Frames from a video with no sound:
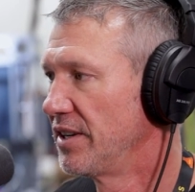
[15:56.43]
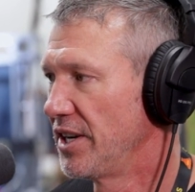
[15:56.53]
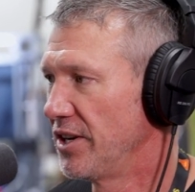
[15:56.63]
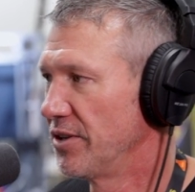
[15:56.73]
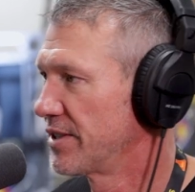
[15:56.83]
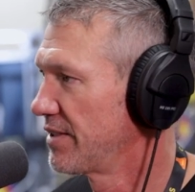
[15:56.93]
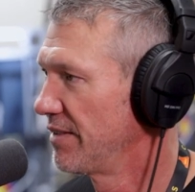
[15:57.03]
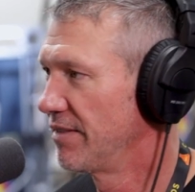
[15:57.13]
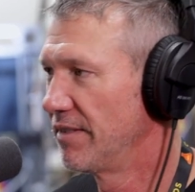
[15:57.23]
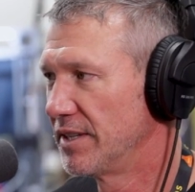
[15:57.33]
You know, it's,
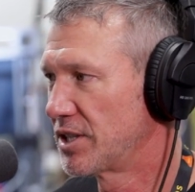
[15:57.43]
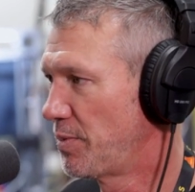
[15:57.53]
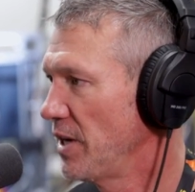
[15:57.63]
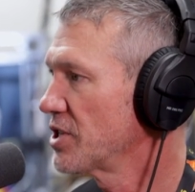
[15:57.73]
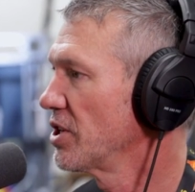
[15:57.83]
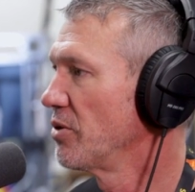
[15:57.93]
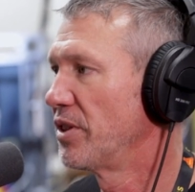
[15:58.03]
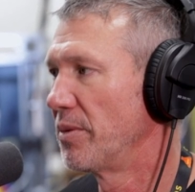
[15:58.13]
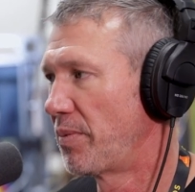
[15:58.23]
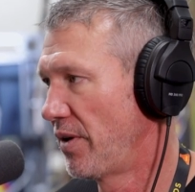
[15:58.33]
For especially sure.
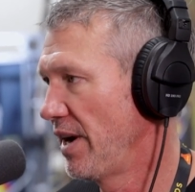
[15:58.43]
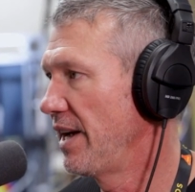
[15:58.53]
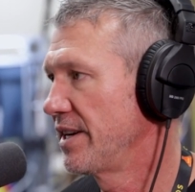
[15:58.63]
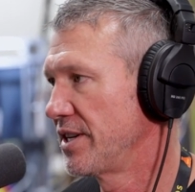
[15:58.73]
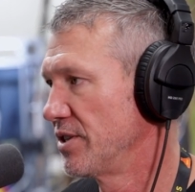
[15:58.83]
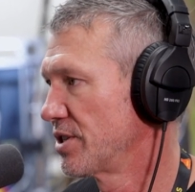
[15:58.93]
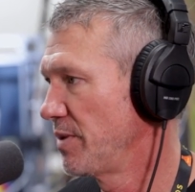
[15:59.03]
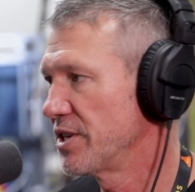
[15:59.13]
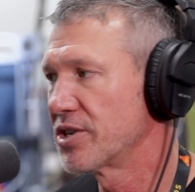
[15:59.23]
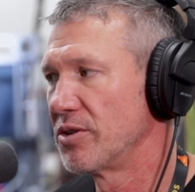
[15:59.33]
with the press, you know,
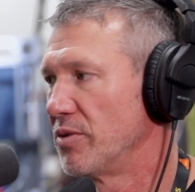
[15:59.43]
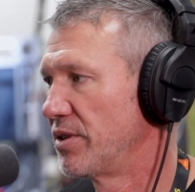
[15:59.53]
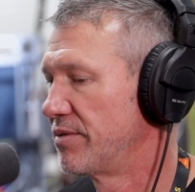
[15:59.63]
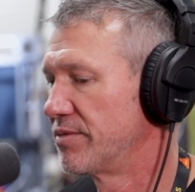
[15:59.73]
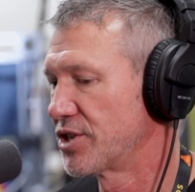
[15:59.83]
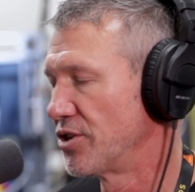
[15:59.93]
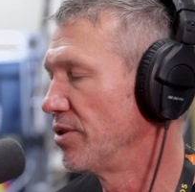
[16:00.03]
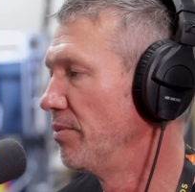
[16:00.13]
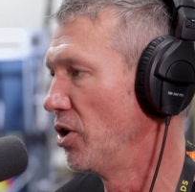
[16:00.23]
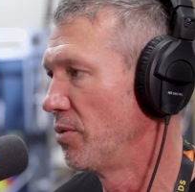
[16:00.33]
especially with
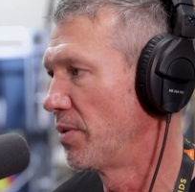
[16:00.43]
certain bow